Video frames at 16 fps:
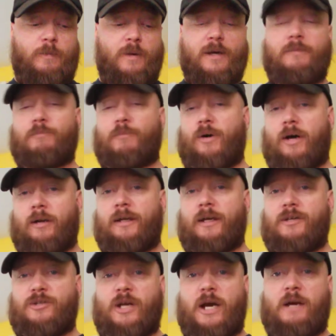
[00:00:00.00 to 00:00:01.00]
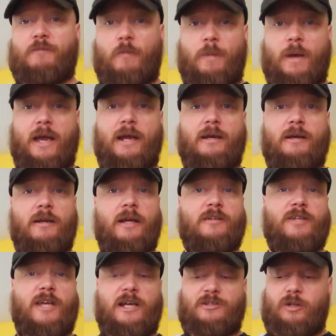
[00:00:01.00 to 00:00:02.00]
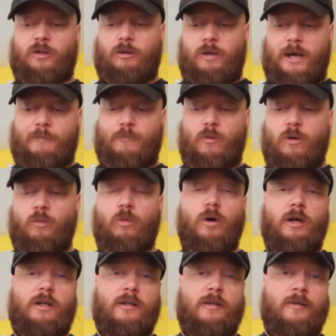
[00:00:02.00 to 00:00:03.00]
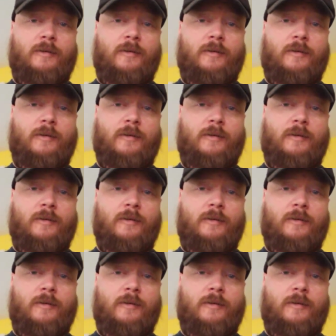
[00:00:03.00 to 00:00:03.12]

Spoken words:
But bottling is kind of a pain. It takes a lot more work.